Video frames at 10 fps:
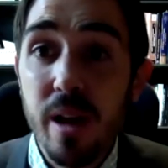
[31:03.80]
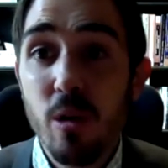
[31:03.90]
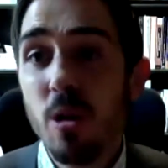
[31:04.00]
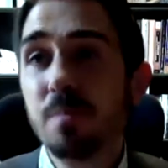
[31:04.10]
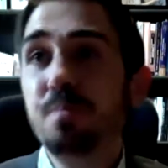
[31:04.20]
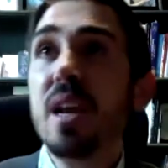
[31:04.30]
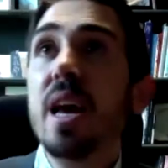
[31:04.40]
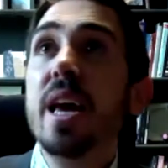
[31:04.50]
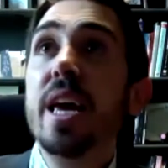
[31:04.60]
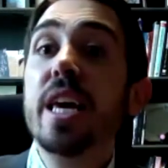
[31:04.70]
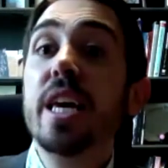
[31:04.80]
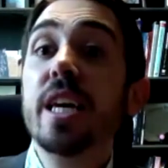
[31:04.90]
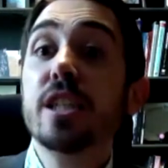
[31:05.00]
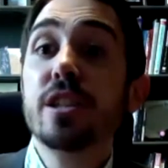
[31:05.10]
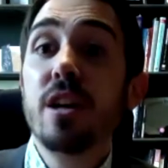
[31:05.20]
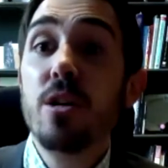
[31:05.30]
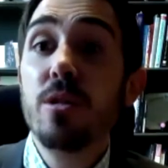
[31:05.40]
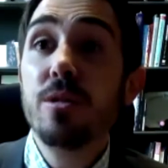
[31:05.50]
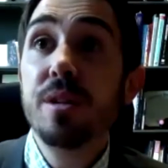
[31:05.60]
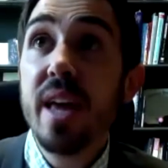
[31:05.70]
or he
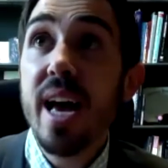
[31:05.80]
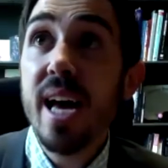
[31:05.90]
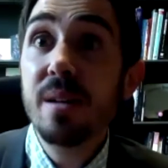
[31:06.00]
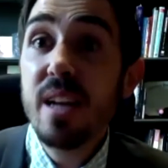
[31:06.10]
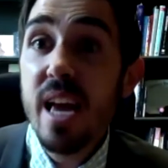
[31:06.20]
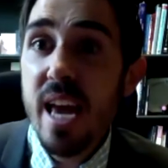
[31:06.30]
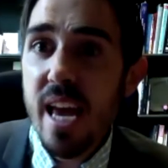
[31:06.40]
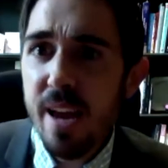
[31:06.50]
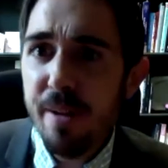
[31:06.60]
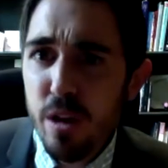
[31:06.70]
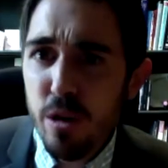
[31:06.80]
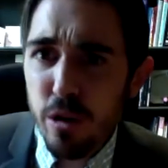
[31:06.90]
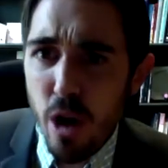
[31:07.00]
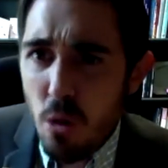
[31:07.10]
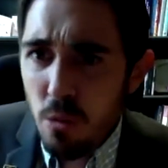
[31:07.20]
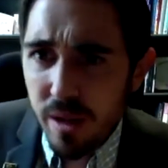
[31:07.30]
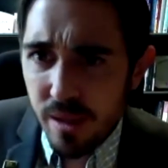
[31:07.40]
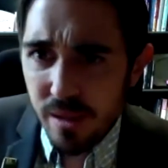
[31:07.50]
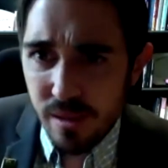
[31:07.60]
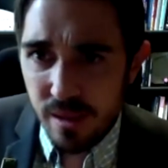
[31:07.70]
showed that if you go
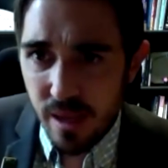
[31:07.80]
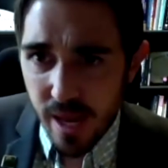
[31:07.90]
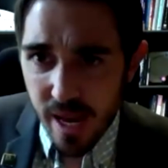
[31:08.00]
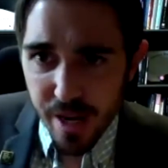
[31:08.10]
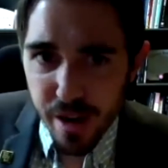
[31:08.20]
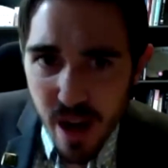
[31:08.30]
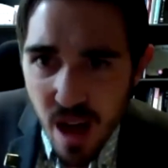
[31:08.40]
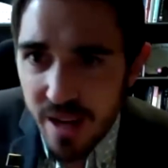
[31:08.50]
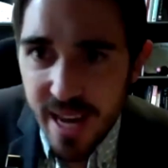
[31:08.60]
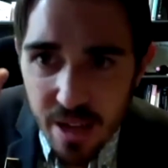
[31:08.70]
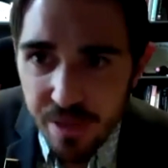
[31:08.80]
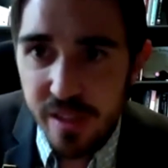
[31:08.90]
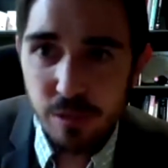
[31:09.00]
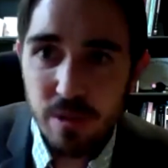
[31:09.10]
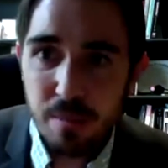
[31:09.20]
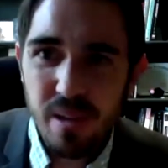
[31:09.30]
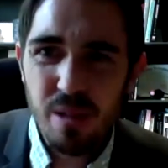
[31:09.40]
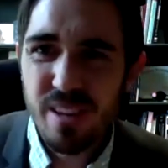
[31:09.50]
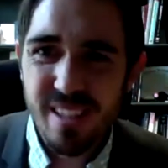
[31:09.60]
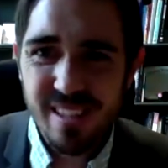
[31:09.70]
in and knock out this replay
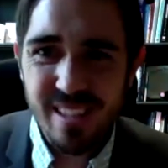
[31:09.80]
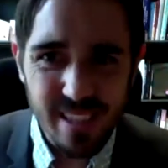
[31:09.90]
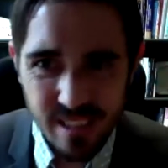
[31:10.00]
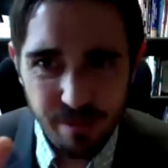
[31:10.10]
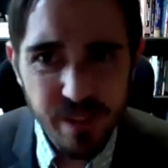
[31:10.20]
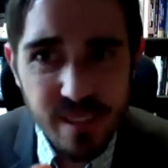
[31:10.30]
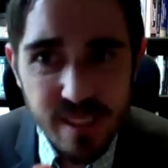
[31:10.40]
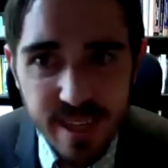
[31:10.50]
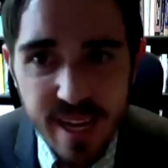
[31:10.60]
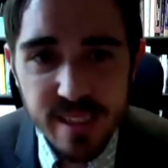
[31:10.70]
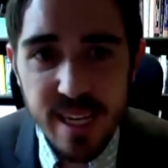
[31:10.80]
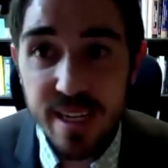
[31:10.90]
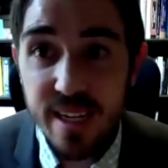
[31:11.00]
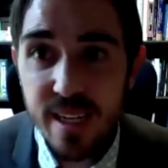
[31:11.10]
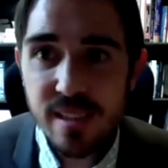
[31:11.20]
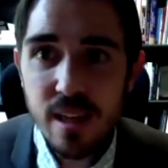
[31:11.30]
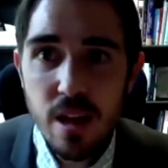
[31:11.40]
with these like sophisticated techniques,